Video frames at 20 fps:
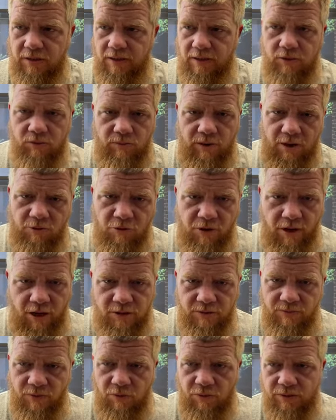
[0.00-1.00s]
like the
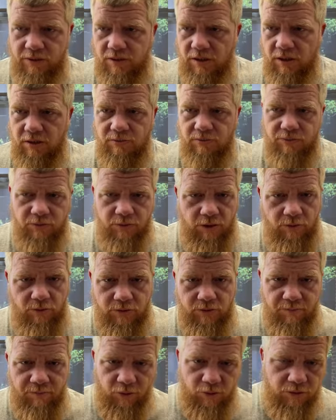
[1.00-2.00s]
Rothschilds have always done, have
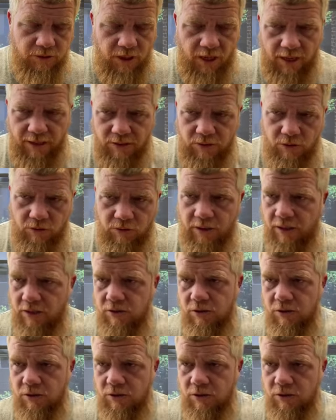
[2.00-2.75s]
loaned to both sides, okay?